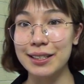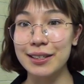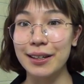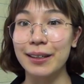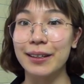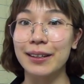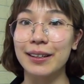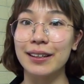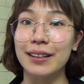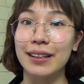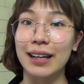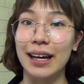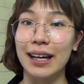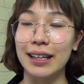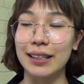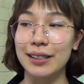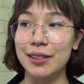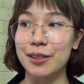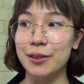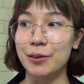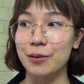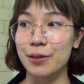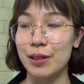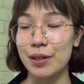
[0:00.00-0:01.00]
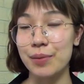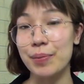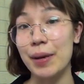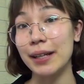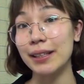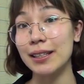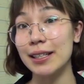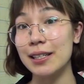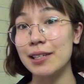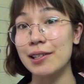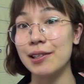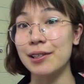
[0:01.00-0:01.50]
each other and to
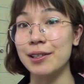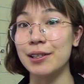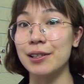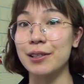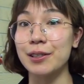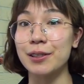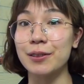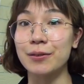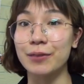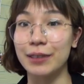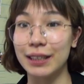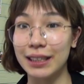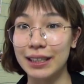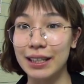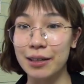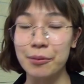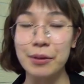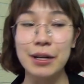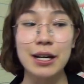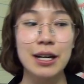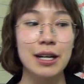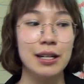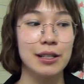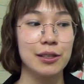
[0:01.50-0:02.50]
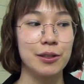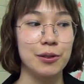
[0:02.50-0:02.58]
respect each other's freedom,